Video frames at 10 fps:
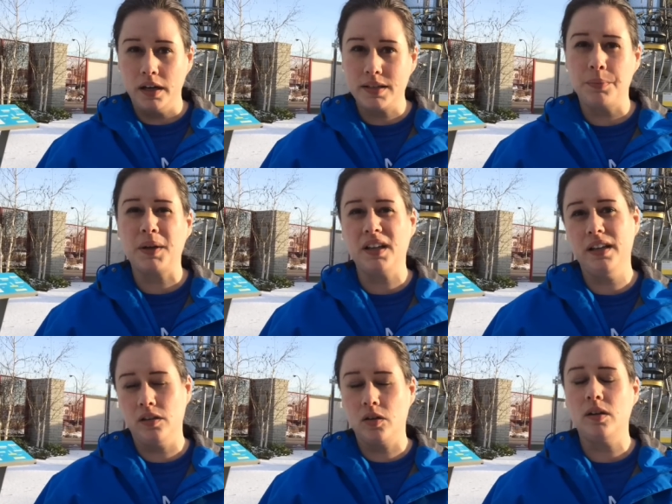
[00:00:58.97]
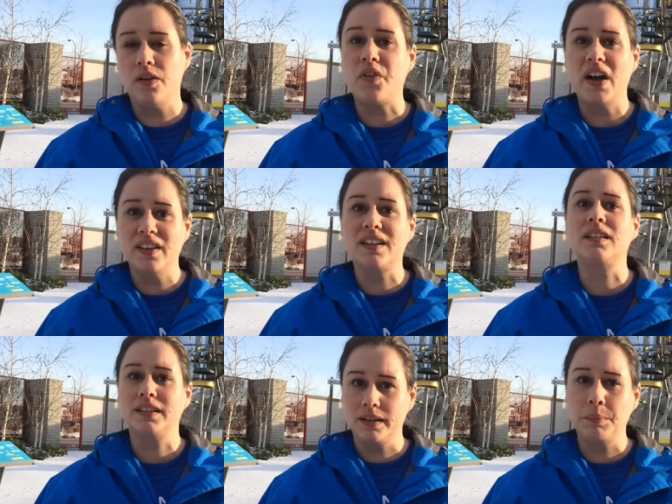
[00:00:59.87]
Typically, you're going to find that a
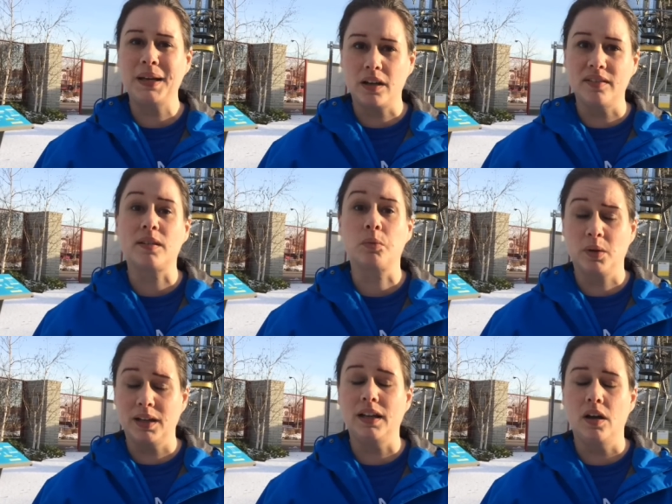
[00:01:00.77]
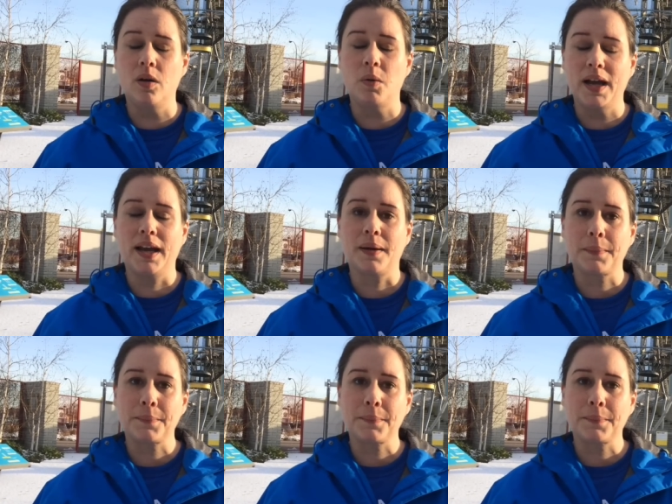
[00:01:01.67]
little bit goes a really long way.